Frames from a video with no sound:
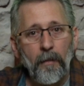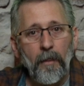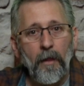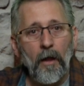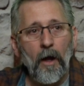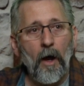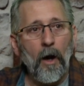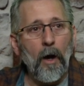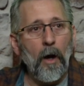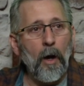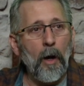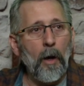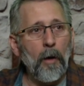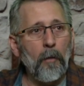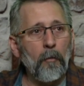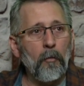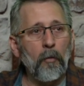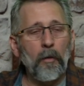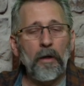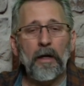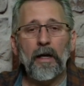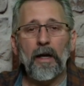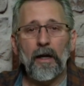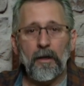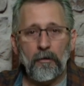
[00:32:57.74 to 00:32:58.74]

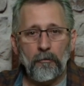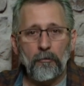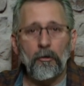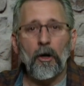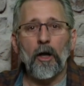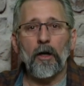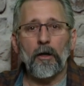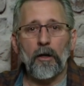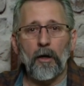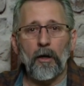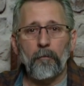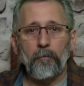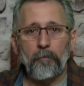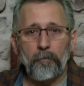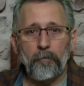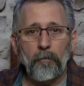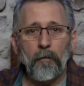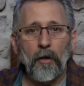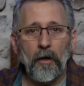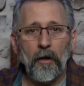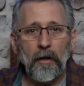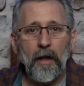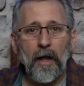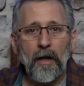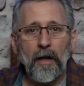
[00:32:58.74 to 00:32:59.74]
we had run up
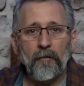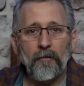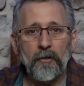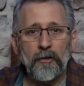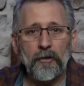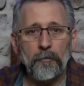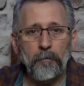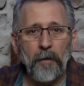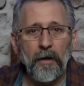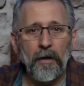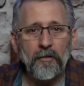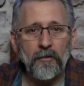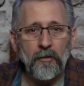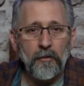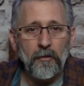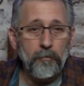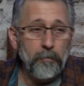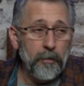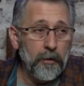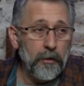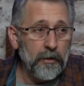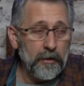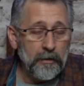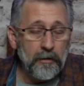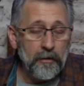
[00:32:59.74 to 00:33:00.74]
a lot of expenses
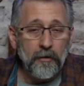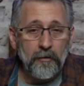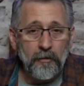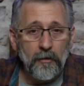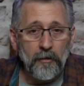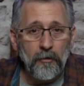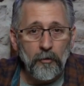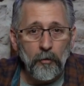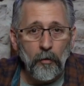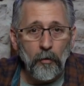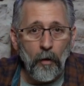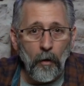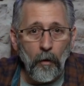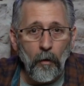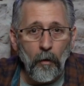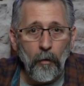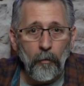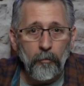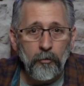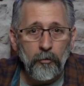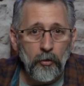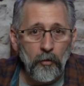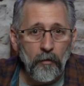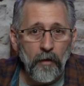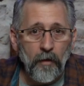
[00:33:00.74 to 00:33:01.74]
building this into a home,
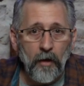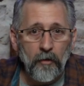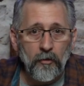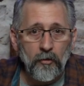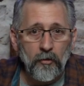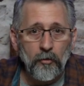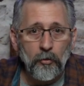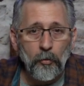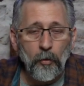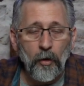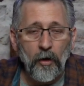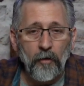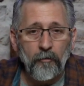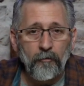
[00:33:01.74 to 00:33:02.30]
2,000 square